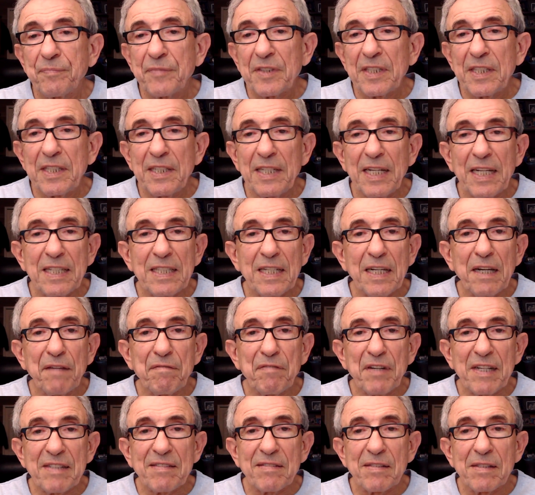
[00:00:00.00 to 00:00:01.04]
creating a
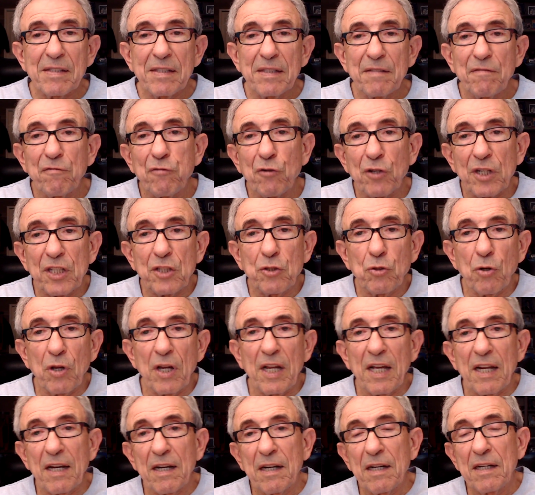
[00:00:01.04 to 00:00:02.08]
vessel for
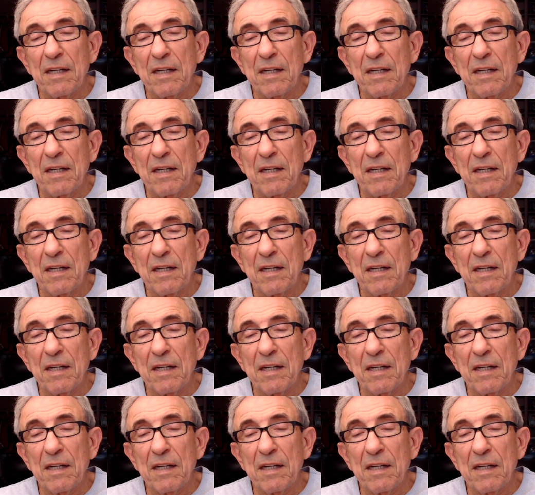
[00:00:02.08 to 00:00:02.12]
$1